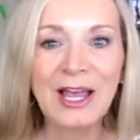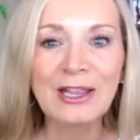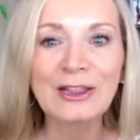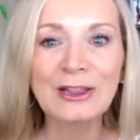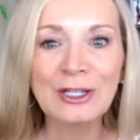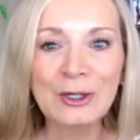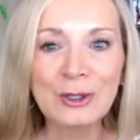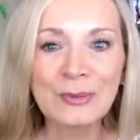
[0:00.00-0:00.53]

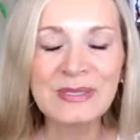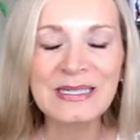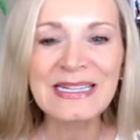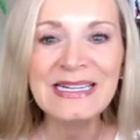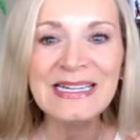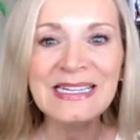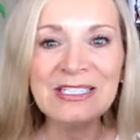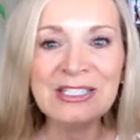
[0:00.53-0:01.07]
looped
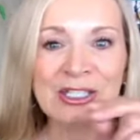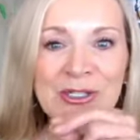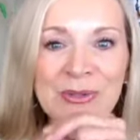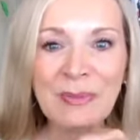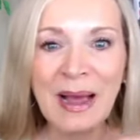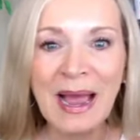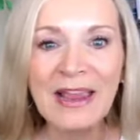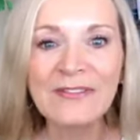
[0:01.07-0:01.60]
into
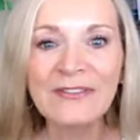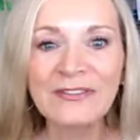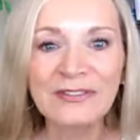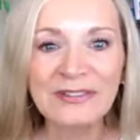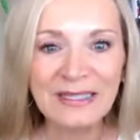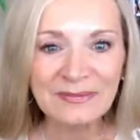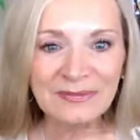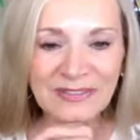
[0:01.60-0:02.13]
my flip